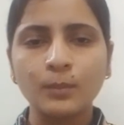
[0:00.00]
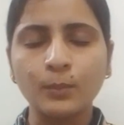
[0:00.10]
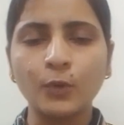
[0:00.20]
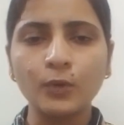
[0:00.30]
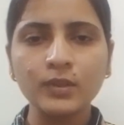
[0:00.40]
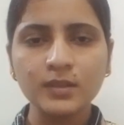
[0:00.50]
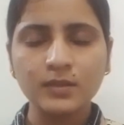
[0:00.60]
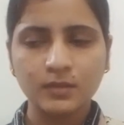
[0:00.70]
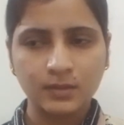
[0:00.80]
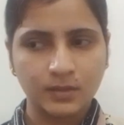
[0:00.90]
bones
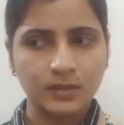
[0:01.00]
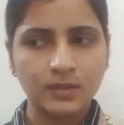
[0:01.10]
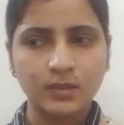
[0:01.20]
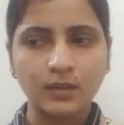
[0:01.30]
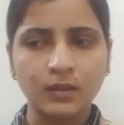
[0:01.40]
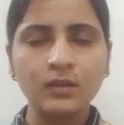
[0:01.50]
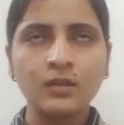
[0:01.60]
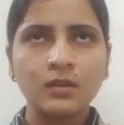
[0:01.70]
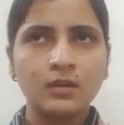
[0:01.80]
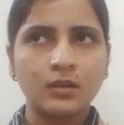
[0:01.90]
is the
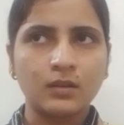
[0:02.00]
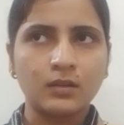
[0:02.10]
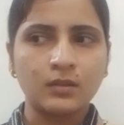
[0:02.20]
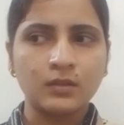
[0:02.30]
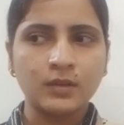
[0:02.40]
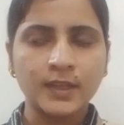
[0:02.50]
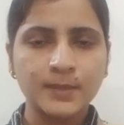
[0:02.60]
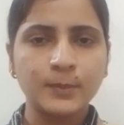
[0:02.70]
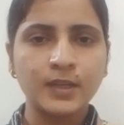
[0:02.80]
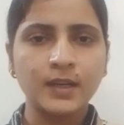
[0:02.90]

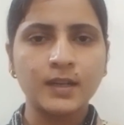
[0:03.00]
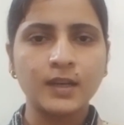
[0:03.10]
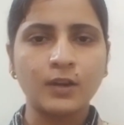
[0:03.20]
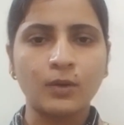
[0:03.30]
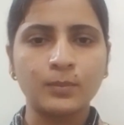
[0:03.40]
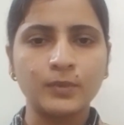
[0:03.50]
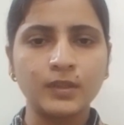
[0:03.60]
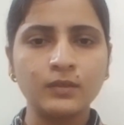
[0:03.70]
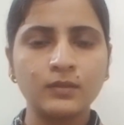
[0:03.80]
respiratory of the